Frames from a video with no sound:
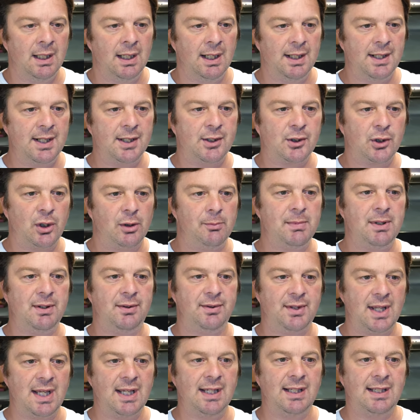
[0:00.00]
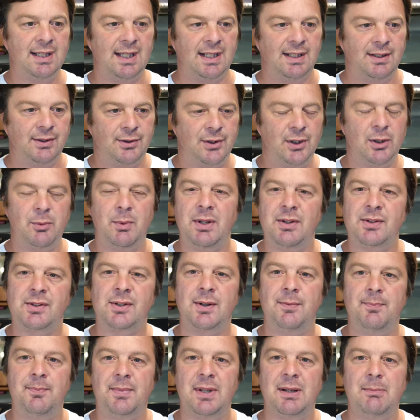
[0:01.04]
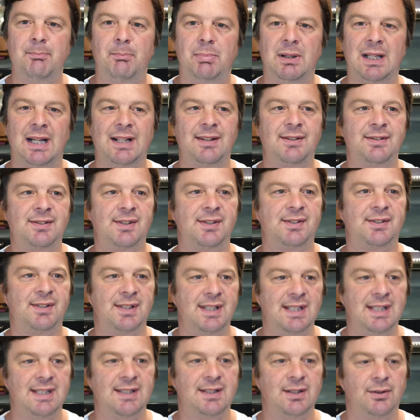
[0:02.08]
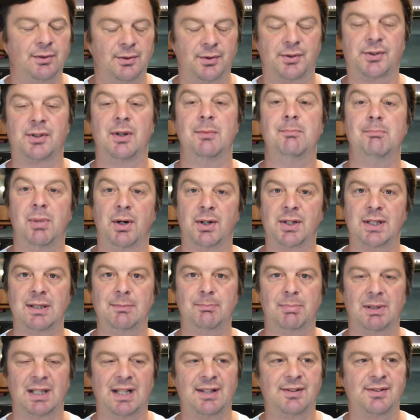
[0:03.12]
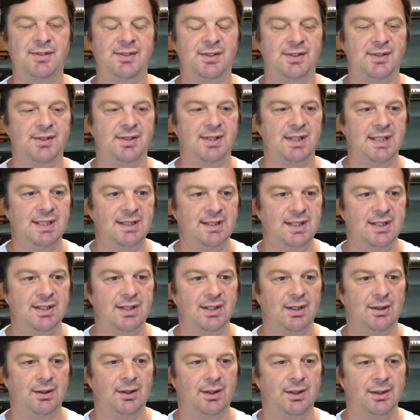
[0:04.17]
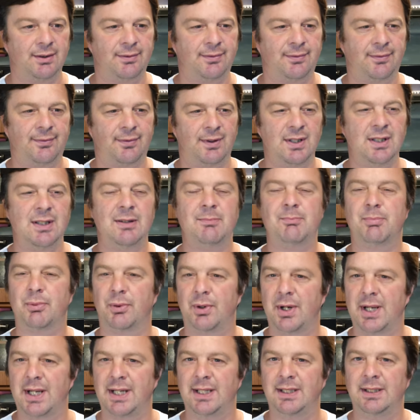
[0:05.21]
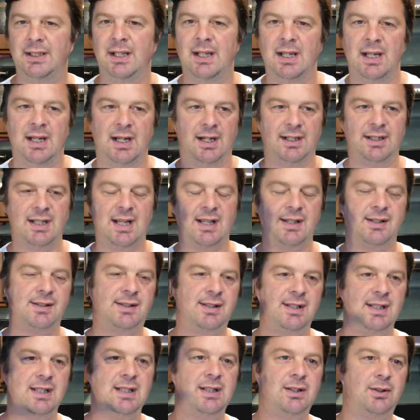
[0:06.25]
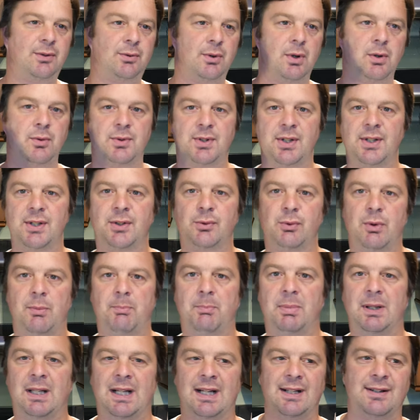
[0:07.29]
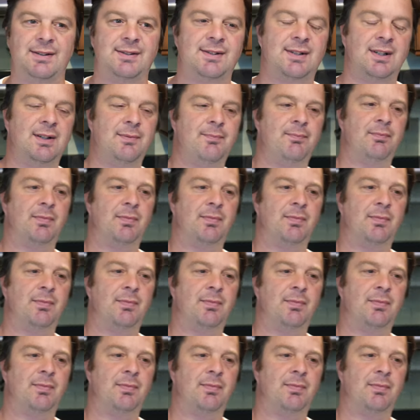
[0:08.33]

And it got me thinking, do you know when something plants a seed or somebody plants a seed in your life, in your brain, and that seed grows into a plant?